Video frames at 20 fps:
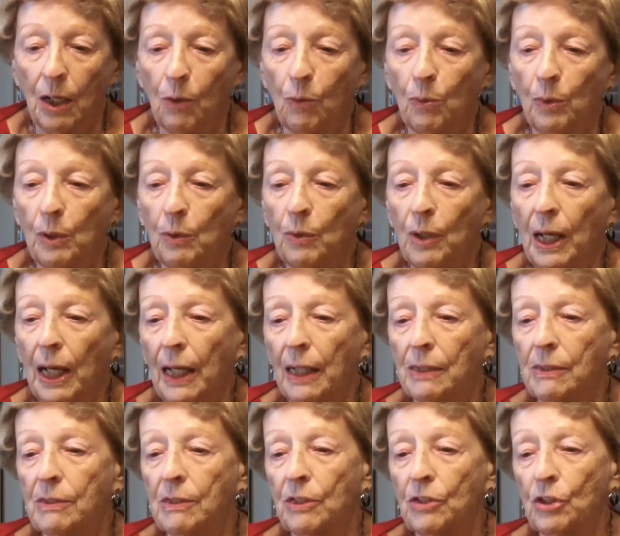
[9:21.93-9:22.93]
We
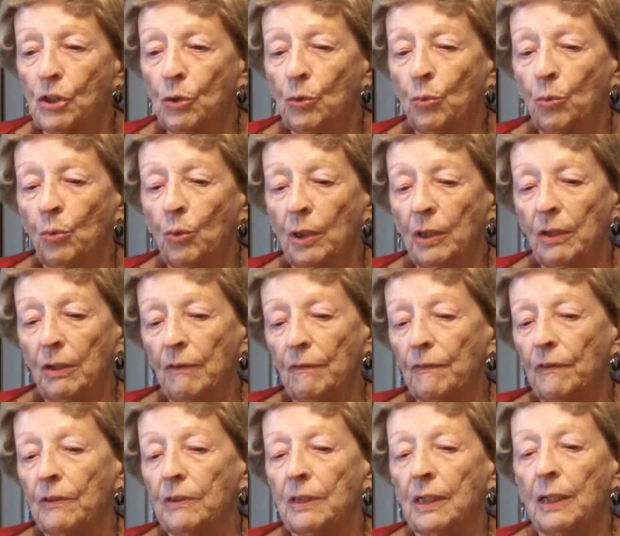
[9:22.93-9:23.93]
had such a
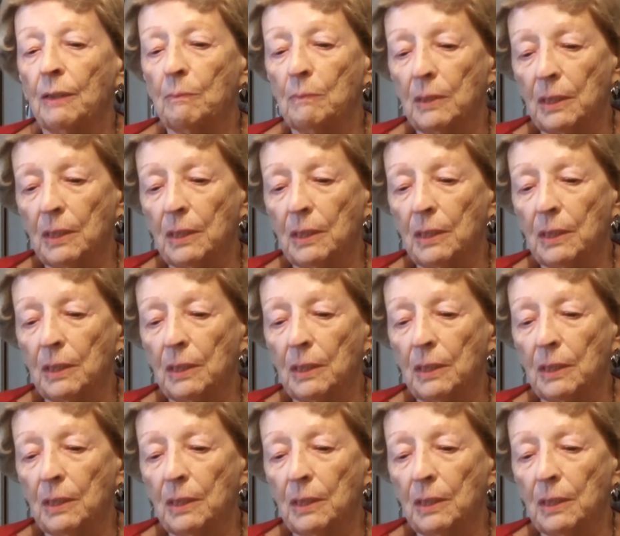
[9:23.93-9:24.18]
wonderful time